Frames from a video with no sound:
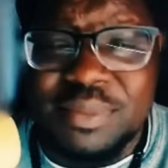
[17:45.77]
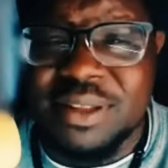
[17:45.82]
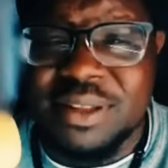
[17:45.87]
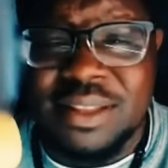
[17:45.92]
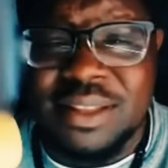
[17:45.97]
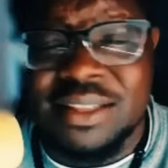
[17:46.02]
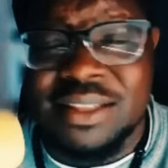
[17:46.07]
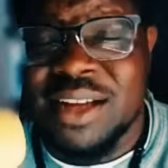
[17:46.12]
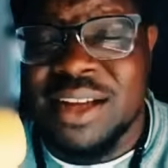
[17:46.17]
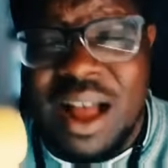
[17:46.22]

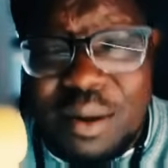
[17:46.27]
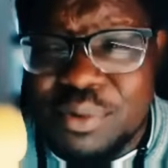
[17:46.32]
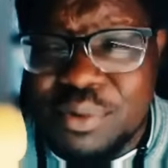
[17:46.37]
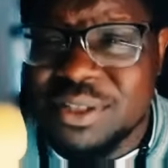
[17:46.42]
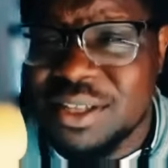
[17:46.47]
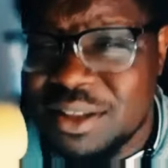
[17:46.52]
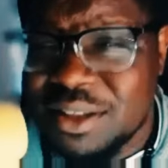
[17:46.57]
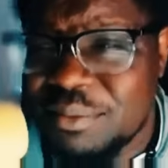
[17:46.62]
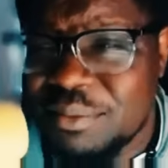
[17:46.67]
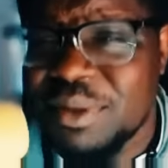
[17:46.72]
John was
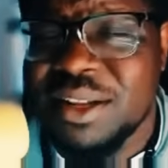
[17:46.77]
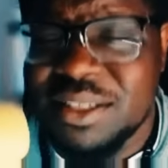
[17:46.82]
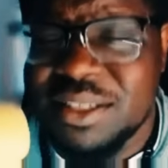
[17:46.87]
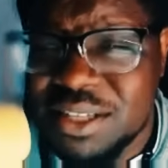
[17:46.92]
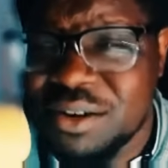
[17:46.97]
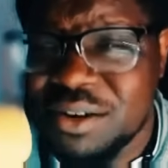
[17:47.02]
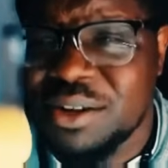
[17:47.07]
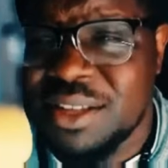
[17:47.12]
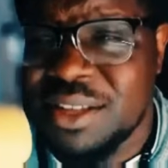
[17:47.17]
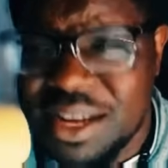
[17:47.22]
in the
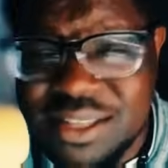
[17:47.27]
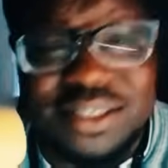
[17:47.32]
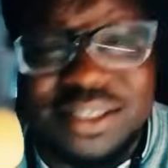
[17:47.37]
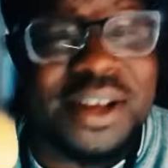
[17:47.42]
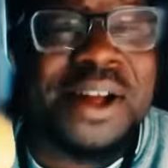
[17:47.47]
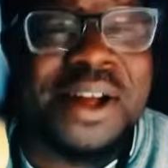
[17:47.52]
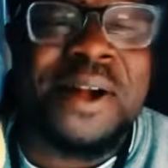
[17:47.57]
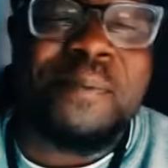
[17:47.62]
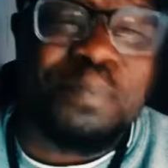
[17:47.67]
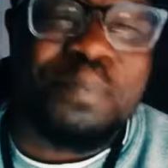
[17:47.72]
military, yes,
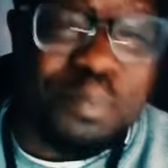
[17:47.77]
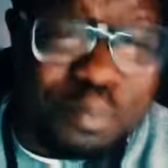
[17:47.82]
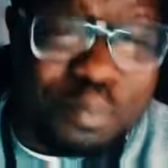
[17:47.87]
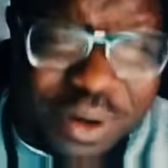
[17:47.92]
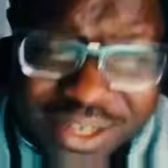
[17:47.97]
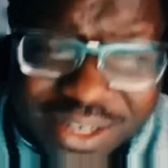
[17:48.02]
but